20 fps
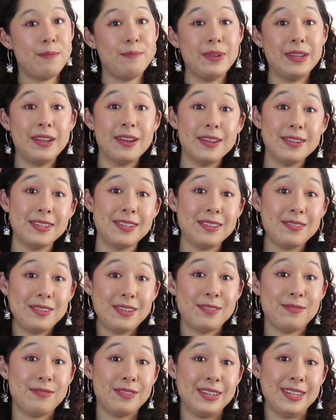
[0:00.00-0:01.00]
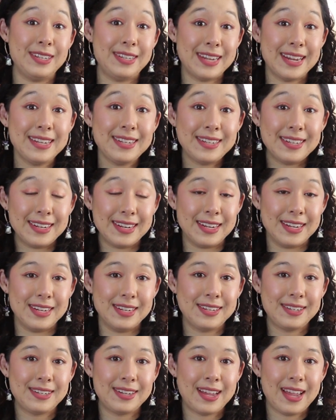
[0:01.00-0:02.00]
Because they're different
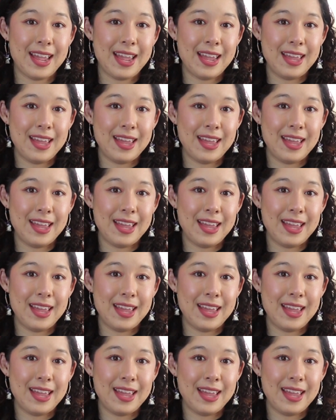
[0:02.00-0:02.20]
densities,